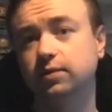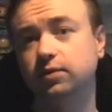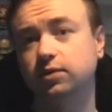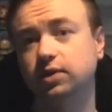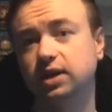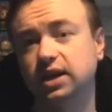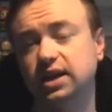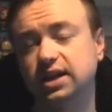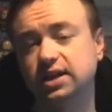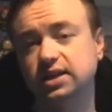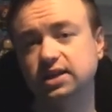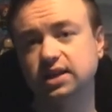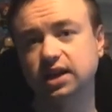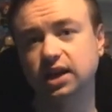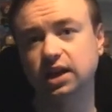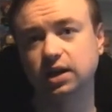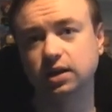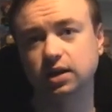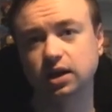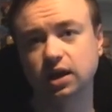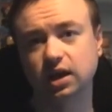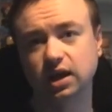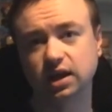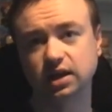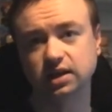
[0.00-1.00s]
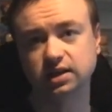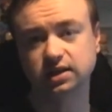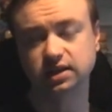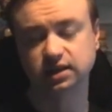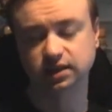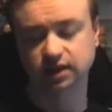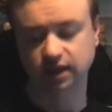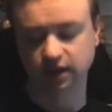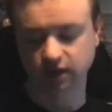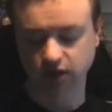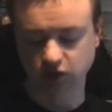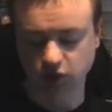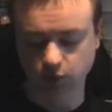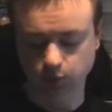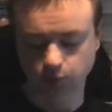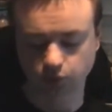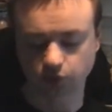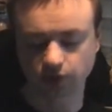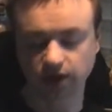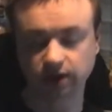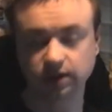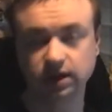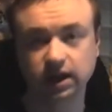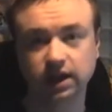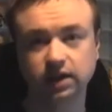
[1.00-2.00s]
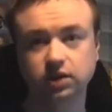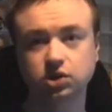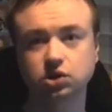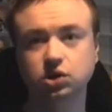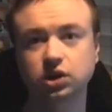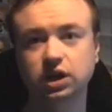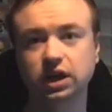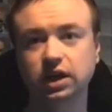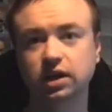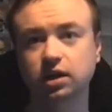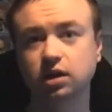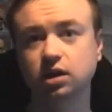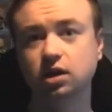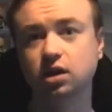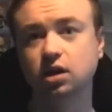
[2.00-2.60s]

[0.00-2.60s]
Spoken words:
released in spring next year,